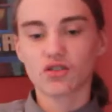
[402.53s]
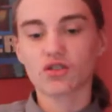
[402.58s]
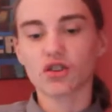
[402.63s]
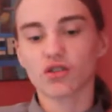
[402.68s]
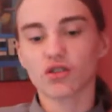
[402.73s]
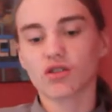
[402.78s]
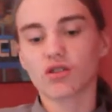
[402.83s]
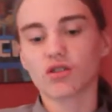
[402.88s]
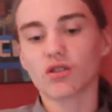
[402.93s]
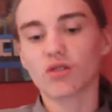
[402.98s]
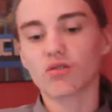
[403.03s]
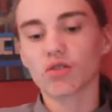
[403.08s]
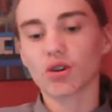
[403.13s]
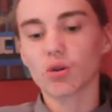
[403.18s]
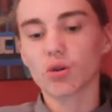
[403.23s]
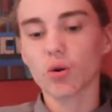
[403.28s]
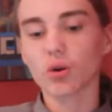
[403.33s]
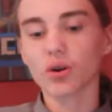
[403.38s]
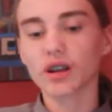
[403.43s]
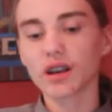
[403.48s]
it's just
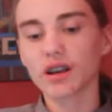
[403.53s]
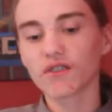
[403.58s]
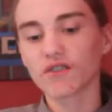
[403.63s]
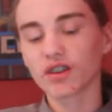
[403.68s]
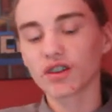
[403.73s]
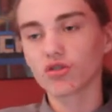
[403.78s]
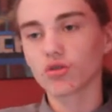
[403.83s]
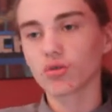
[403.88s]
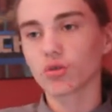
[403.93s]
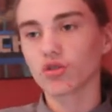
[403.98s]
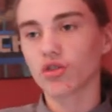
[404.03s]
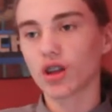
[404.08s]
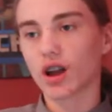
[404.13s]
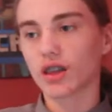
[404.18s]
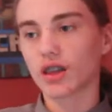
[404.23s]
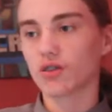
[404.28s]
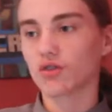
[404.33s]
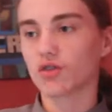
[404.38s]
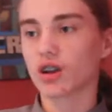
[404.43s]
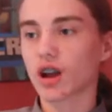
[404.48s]
recording
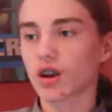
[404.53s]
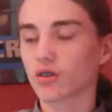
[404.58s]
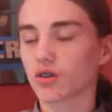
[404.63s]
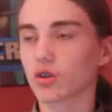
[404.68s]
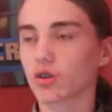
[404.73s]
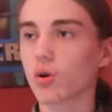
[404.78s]
visuals and audios.